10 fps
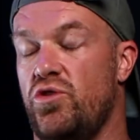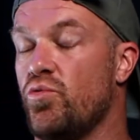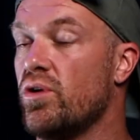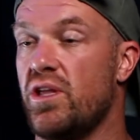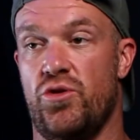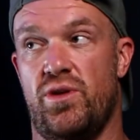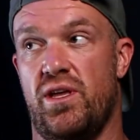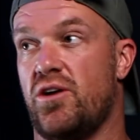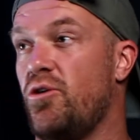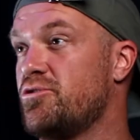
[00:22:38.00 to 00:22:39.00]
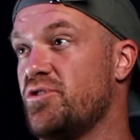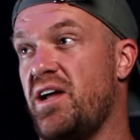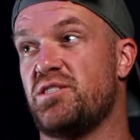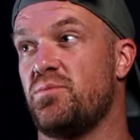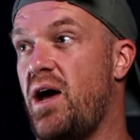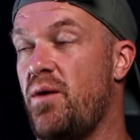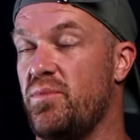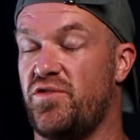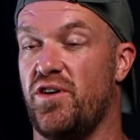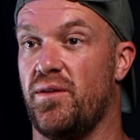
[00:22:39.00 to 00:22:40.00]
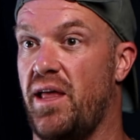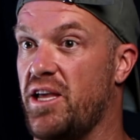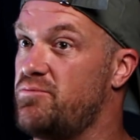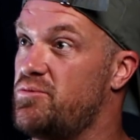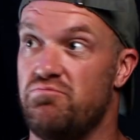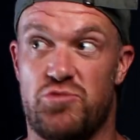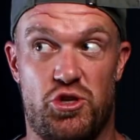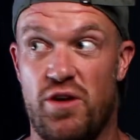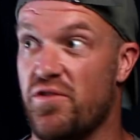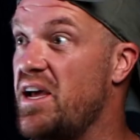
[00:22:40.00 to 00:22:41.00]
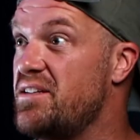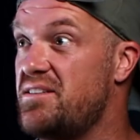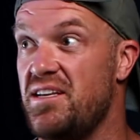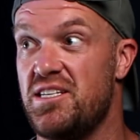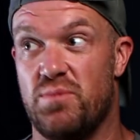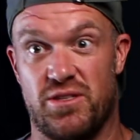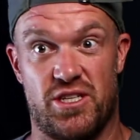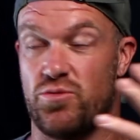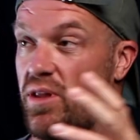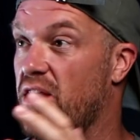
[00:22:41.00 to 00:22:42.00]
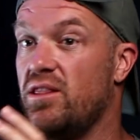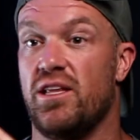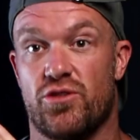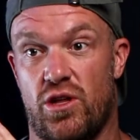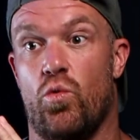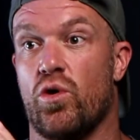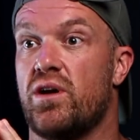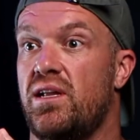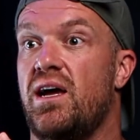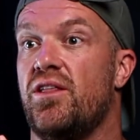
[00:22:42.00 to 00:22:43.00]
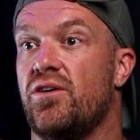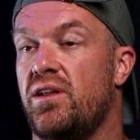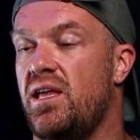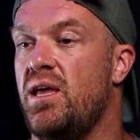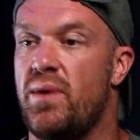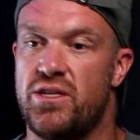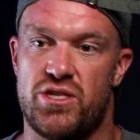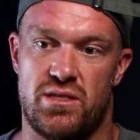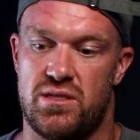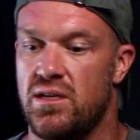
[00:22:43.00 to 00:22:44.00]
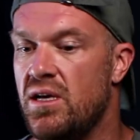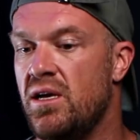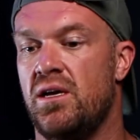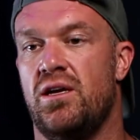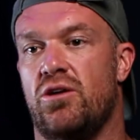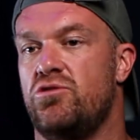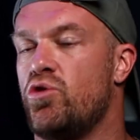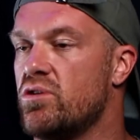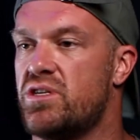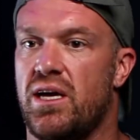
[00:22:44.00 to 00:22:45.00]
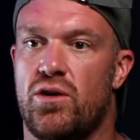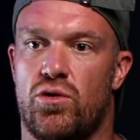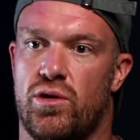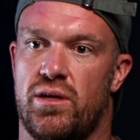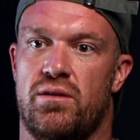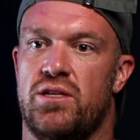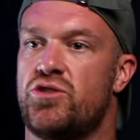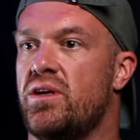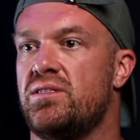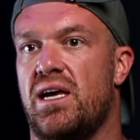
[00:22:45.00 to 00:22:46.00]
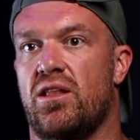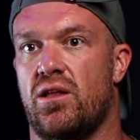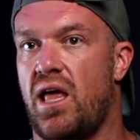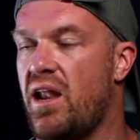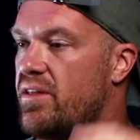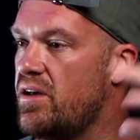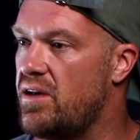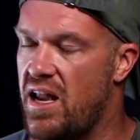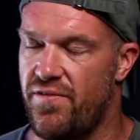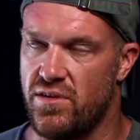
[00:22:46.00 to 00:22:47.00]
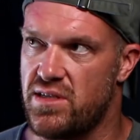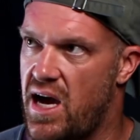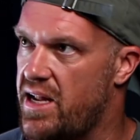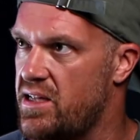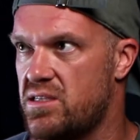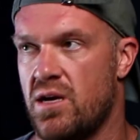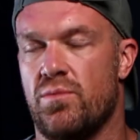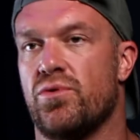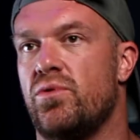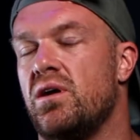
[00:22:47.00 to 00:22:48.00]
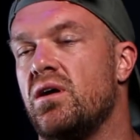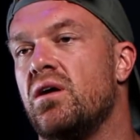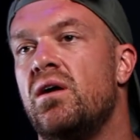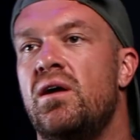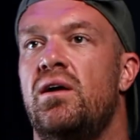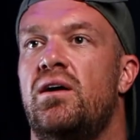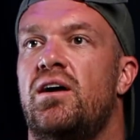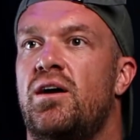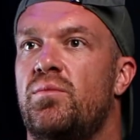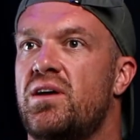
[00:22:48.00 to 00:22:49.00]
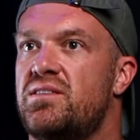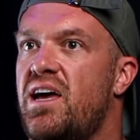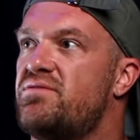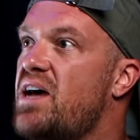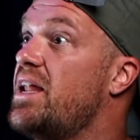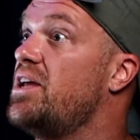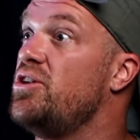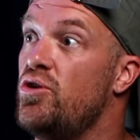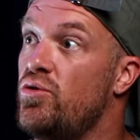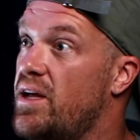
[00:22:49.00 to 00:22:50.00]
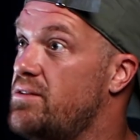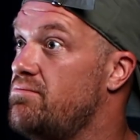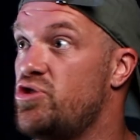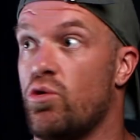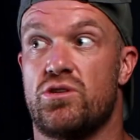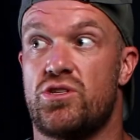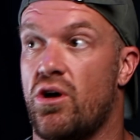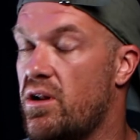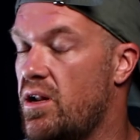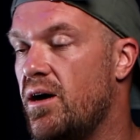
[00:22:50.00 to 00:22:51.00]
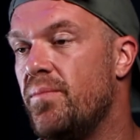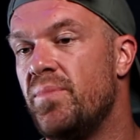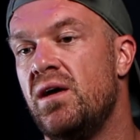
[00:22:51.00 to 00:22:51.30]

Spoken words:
really unique culture and atmosphere, like two different entities, but just like literally working together. And he mentions, George Kittle and Trent Taylor. A lot of the NFL tight ends come through here because they have Tight End U that George started up.